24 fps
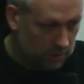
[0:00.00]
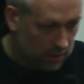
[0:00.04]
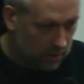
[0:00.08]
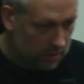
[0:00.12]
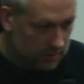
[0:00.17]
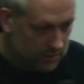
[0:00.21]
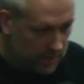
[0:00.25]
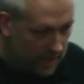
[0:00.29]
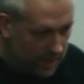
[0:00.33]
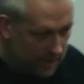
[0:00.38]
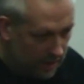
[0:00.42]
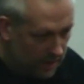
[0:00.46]

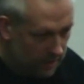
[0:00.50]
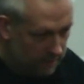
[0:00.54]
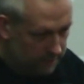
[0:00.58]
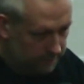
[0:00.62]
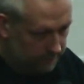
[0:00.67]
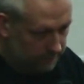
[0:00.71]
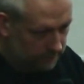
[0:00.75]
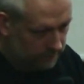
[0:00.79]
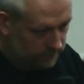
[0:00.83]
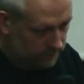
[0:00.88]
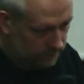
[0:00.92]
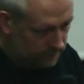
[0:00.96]
container.
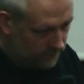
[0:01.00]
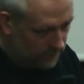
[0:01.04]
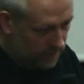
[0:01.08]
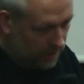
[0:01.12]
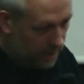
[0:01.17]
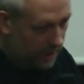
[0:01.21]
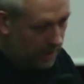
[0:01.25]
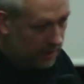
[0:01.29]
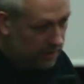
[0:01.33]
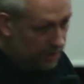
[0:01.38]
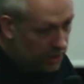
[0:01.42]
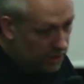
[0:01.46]

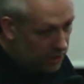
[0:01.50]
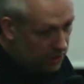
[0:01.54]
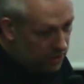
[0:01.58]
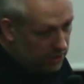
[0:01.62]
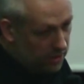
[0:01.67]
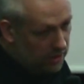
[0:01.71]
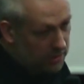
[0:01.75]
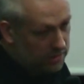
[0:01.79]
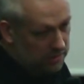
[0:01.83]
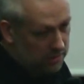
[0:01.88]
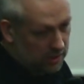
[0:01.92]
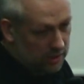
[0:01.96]
Okay, and you can
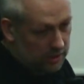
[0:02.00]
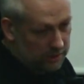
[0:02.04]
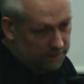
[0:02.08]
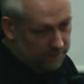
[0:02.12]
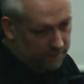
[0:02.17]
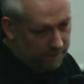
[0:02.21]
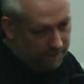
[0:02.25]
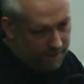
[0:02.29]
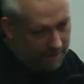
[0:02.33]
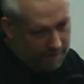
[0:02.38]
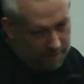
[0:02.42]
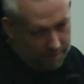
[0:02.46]
use this
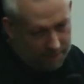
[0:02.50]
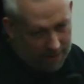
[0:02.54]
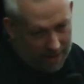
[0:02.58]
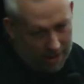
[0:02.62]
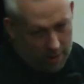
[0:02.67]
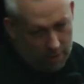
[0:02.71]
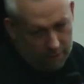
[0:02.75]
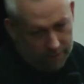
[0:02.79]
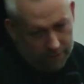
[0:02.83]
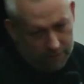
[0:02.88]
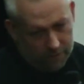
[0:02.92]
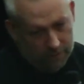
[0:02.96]
for very
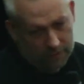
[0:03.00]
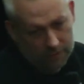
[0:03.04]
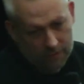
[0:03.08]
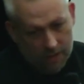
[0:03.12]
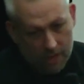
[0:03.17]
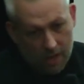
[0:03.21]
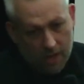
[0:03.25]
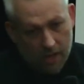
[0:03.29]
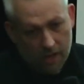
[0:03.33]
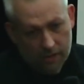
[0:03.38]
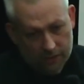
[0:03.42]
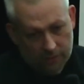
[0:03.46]
powerful
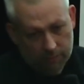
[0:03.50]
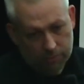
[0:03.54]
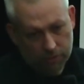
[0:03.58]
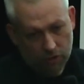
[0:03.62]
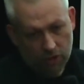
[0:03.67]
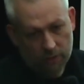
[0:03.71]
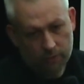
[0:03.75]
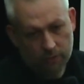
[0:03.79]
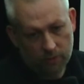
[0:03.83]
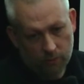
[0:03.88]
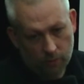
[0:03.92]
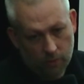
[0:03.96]

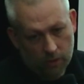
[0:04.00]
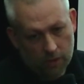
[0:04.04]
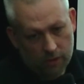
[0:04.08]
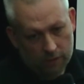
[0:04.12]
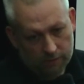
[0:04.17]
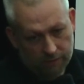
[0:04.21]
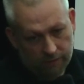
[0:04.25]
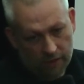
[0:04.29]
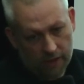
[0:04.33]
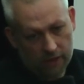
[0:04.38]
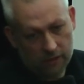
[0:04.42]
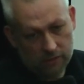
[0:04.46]
deployment
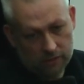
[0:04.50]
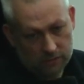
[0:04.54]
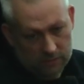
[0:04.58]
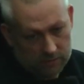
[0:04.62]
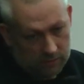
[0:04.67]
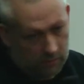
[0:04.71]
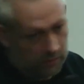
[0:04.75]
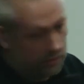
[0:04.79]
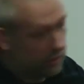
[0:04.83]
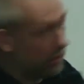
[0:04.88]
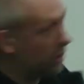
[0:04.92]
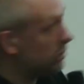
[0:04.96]

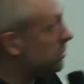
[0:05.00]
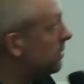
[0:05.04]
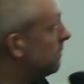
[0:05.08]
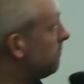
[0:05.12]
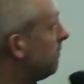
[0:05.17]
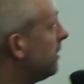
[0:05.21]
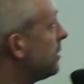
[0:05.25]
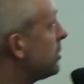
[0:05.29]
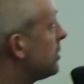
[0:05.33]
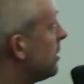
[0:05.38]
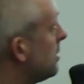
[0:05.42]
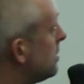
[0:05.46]
workflows with lots of
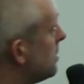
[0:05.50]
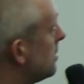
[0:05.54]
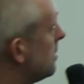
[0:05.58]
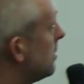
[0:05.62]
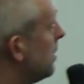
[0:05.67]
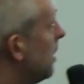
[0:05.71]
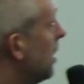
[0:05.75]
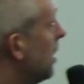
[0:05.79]
richness.